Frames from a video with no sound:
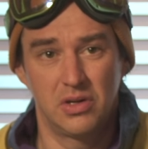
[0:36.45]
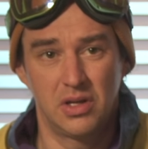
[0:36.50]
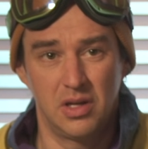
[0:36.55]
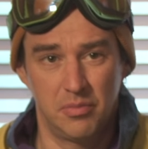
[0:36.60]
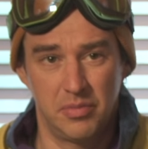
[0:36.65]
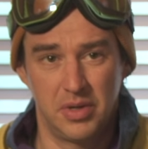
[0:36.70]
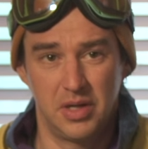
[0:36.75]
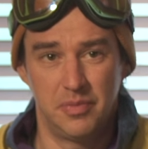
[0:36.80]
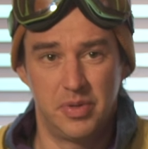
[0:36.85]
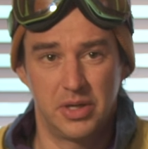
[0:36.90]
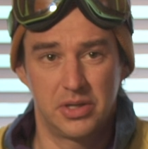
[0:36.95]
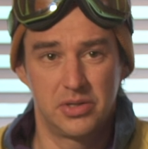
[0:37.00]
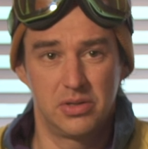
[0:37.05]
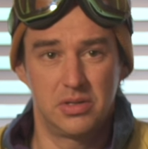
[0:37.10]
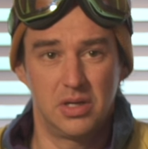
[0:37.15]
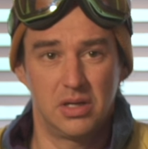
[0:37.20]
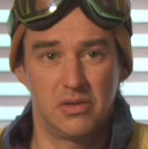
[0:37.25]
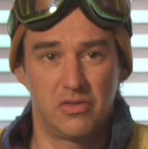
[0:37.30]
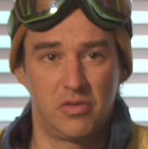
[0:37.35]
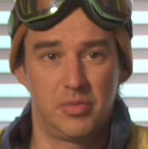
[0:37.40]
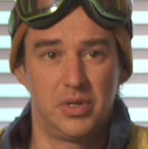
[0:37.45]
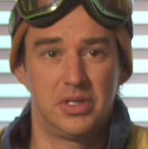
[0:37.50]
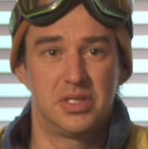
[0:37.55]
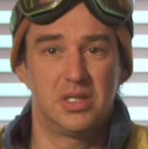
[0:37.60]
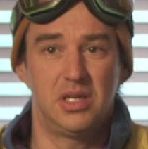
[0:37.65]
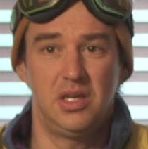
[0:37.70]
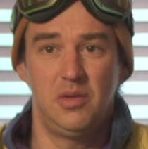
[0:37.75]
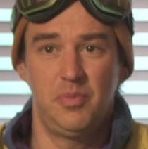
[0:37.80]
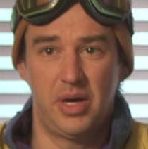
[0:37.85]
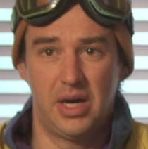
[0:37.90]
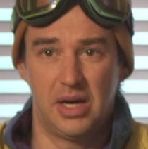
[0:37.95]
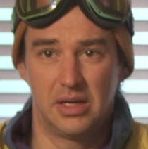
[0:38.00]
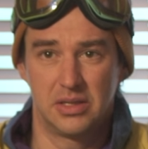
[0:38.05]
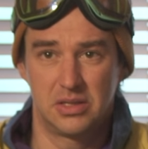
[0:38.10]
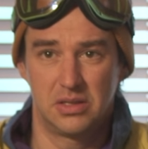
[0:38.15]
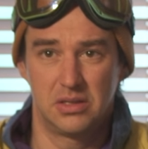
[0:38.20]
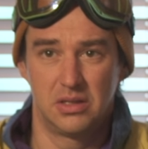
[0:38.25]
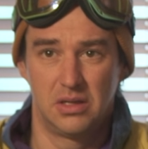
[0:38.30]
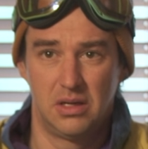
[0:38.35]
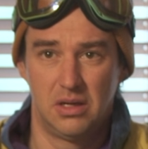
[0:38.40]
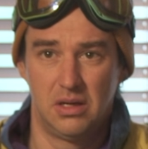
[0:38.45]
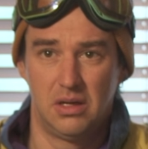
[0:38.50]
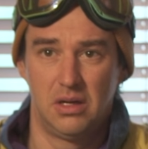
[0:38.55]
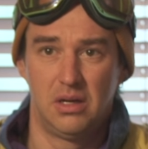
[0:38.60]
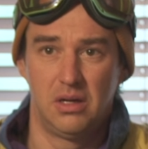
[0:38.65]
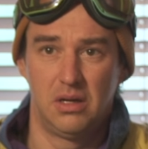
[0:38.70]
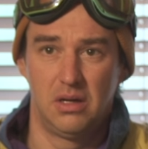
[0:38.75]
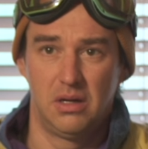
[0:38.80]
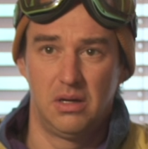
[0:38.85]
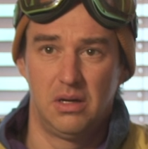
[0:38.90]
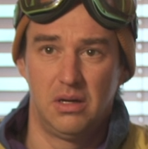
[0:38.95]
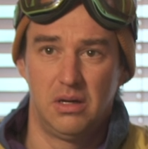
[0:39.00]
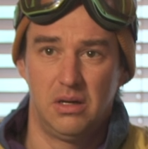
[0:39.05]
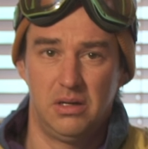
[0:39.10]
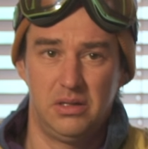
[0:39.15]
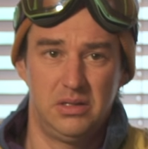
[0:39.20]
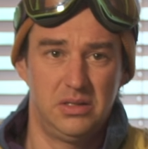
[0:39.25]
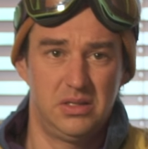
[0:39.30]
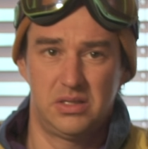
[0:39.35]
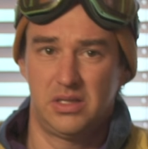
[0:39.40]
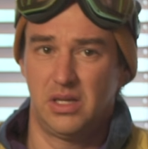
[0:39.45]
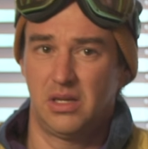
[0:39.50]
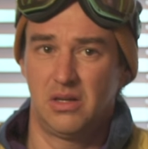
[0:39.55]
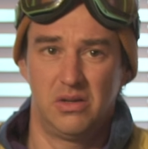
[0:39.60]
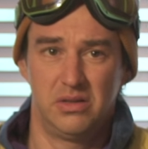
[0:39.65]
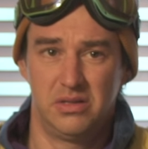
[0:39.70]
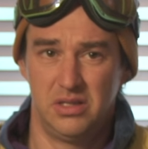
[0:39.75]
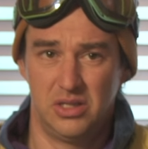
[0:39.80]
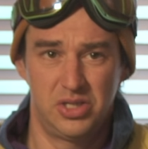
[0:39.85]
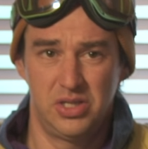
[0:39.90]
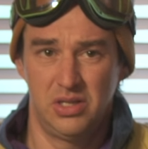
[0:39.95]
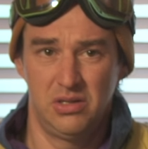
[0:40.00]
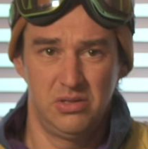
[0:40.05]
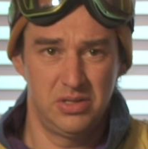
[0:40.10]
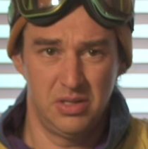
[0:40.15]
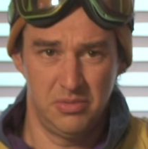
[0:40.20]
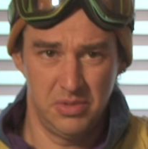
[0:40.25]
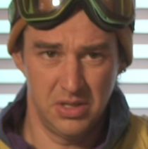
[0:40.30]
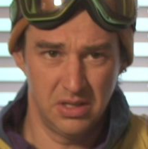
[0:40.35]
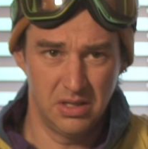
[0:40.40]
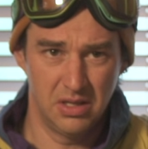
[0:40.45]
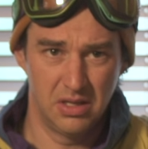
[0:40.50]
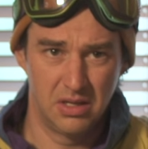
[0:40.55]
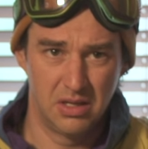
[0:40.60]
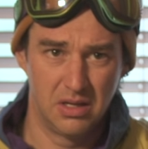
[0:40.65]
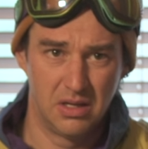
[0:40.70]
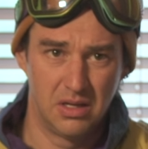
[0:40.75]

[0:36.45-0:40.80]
to get my picture taken for my ski pass. Is this like an audition or something?